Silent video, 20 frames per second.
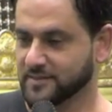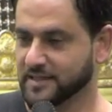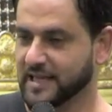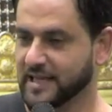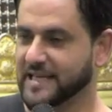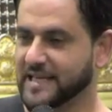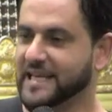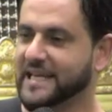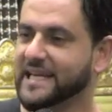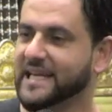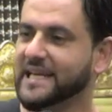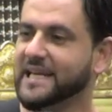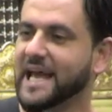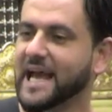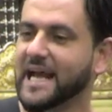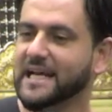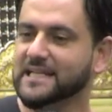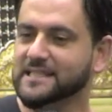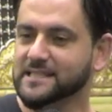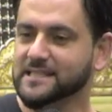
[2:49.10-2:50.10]
And it
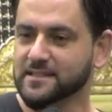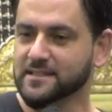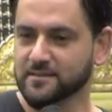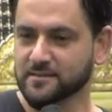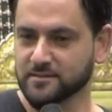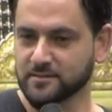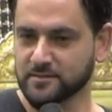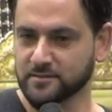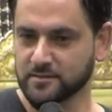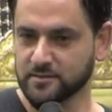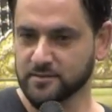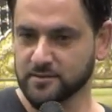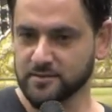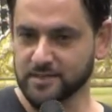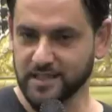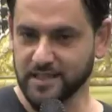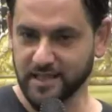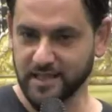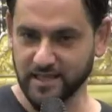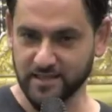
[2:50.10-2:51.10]
connects
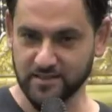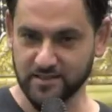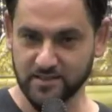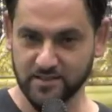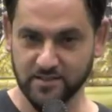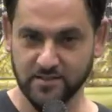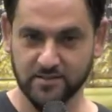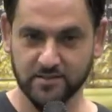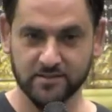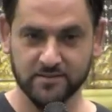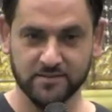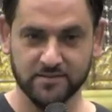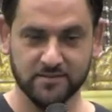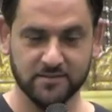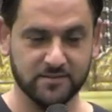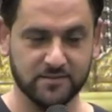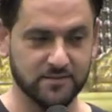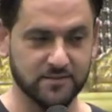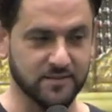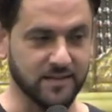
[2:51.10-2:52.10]
to things.
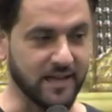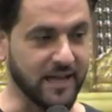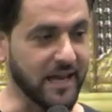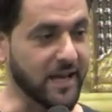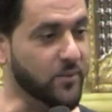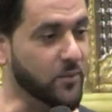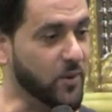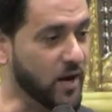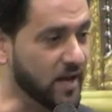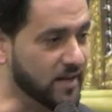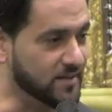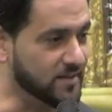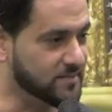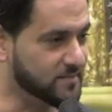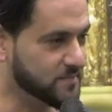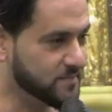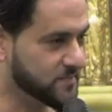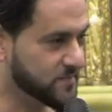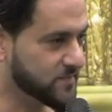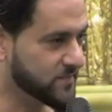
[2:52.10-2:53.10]
And what?
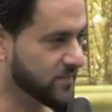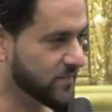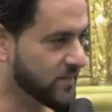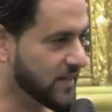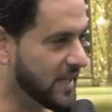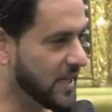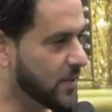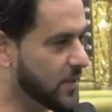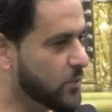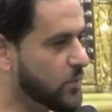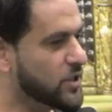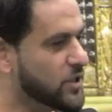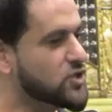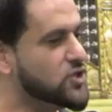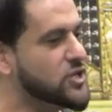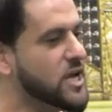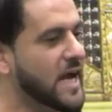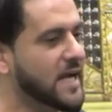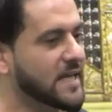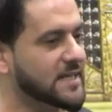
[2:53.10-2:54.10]
It
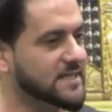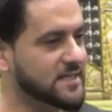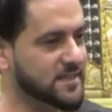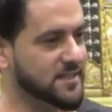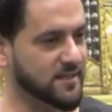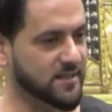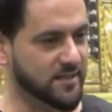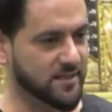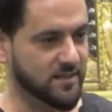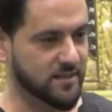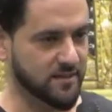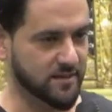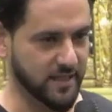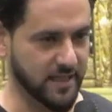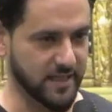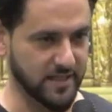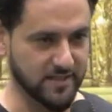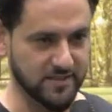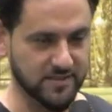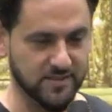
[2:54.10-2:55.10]
rejects
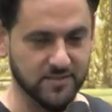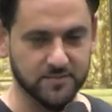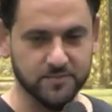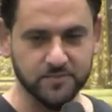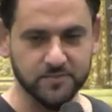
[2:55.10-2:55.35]
things.